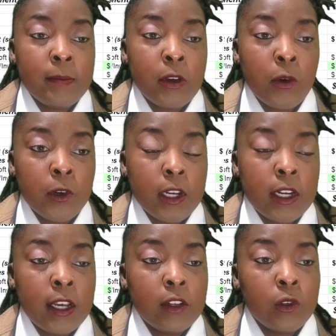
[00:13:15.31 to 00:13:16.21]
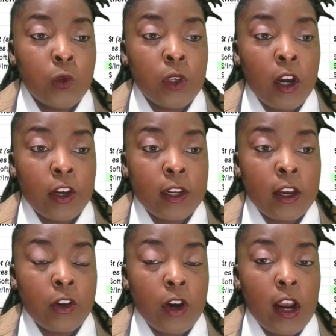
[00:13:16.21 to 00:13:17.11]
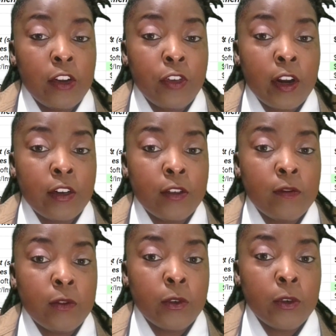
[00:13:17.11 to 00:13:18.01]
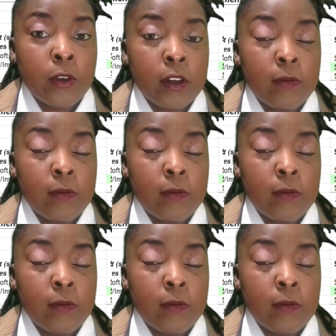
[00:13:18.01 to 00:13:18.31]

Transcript: the owner cannot sue the architect or contractor for